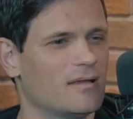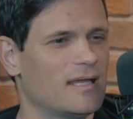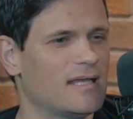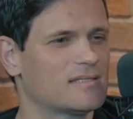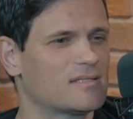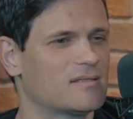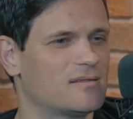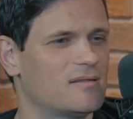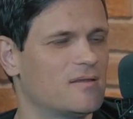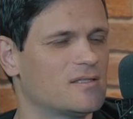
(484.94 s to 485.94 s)
is
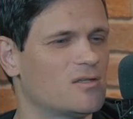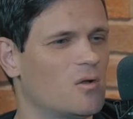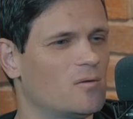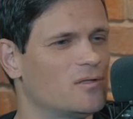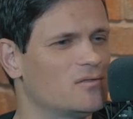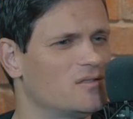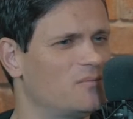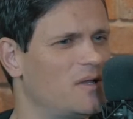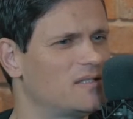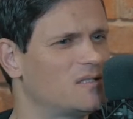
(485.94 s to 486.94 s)
that there doesn't
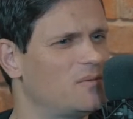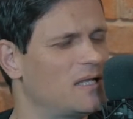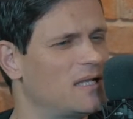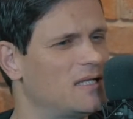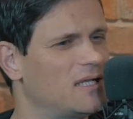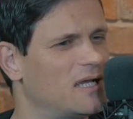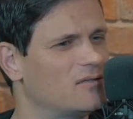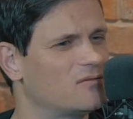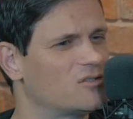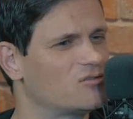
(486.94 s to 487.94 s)
appear to be any
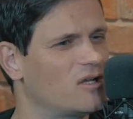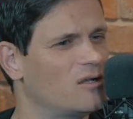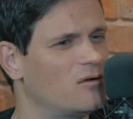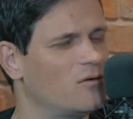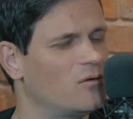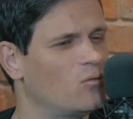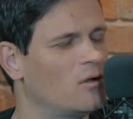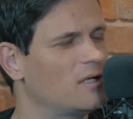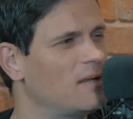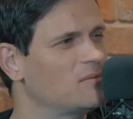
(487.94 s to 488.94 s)
kind of constraint over
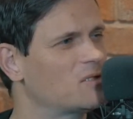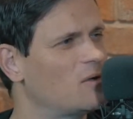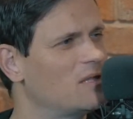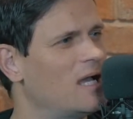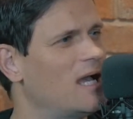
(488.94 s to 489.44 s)
what names go in the